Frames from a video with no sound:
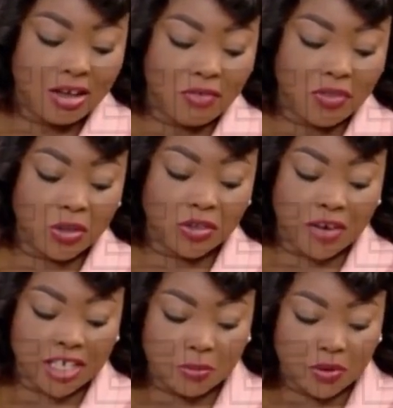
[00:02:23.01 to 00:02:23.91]
of the
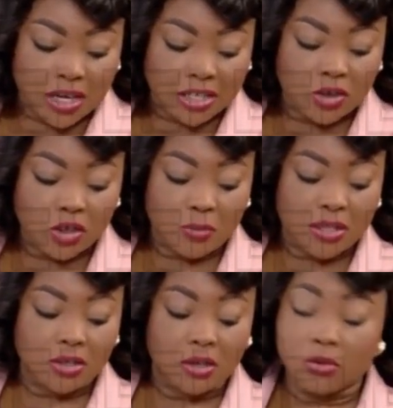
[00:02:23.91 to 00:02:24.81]
authorized period, and the
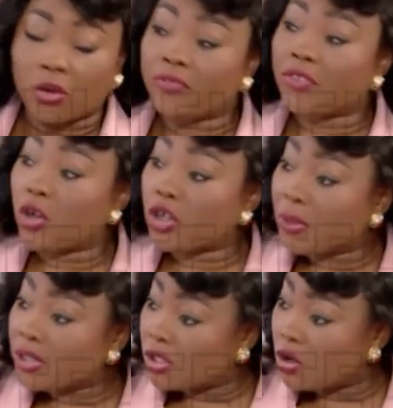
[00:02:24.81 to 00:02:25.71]
document, or if the
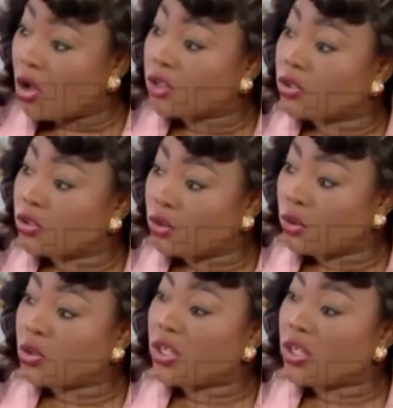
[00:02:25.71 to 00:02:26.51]
document is lost or stolen.